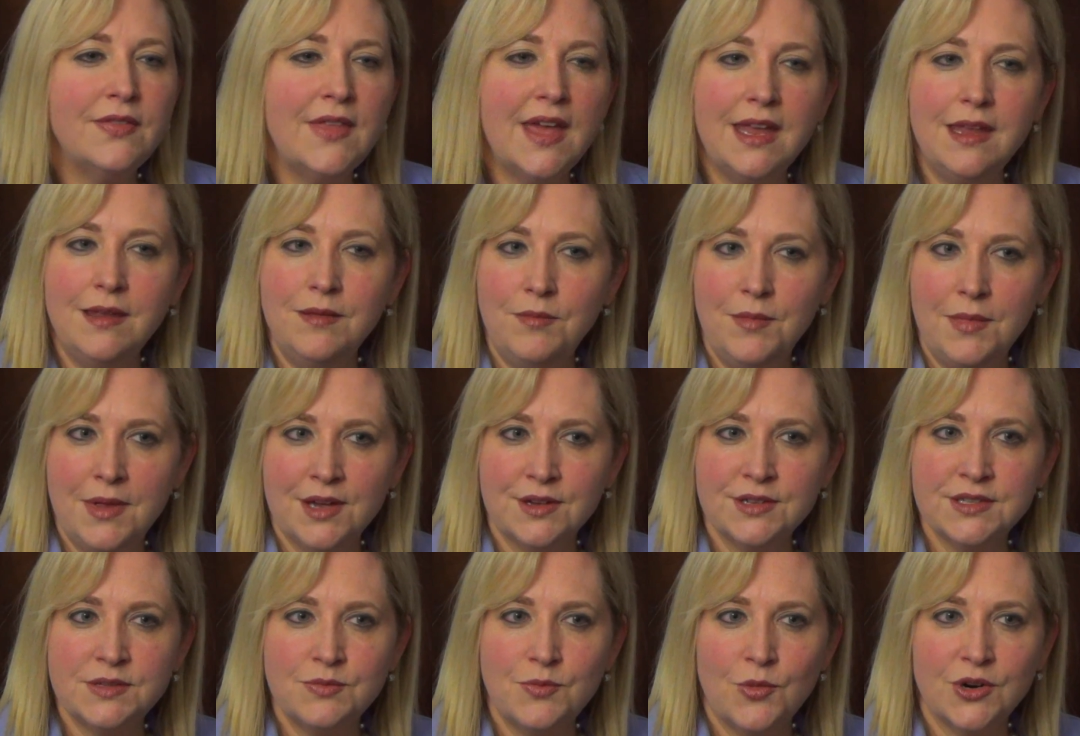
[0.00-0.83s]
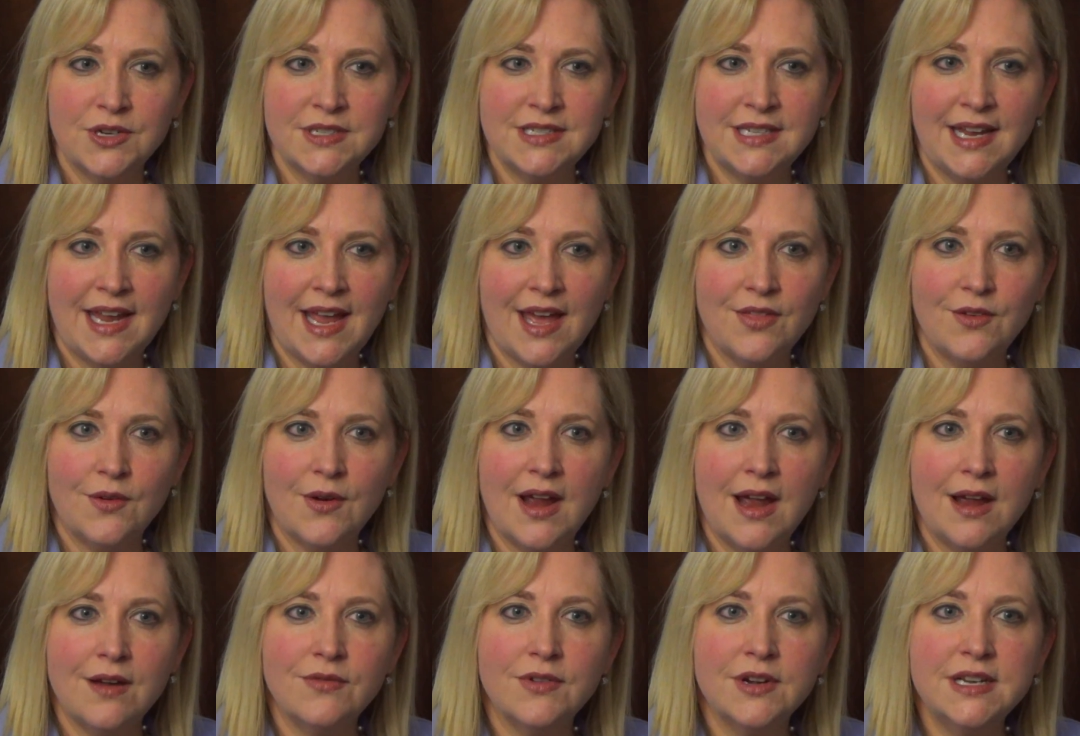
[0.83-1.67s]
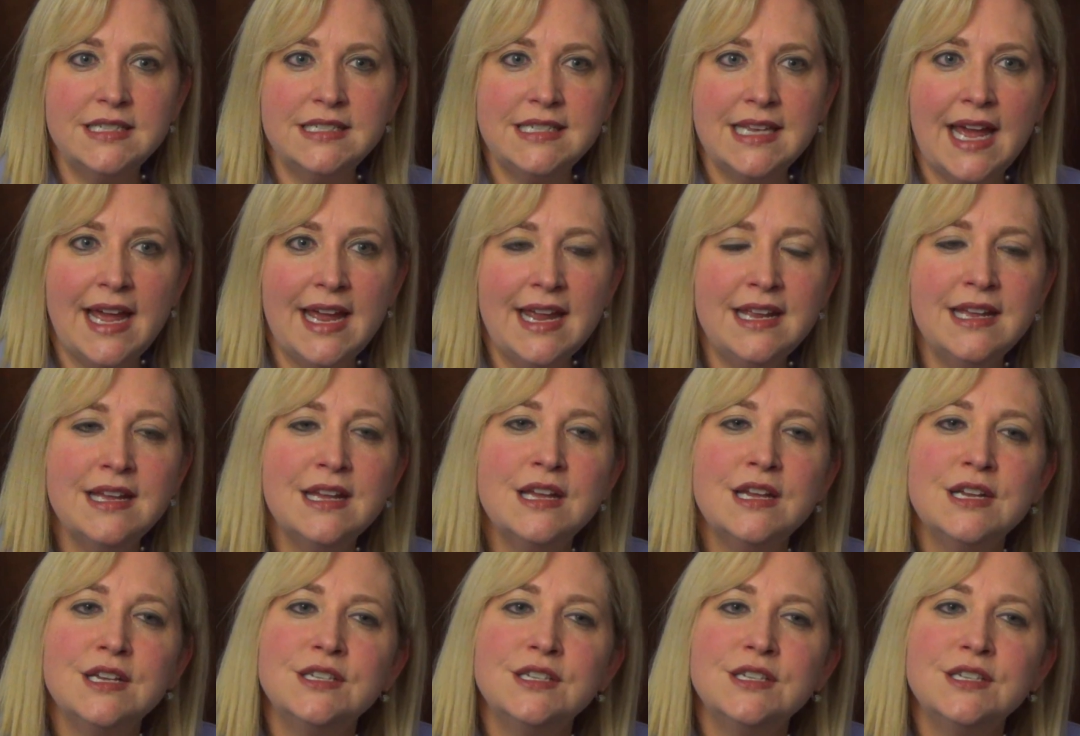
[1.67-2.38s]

They eat meals more together every day.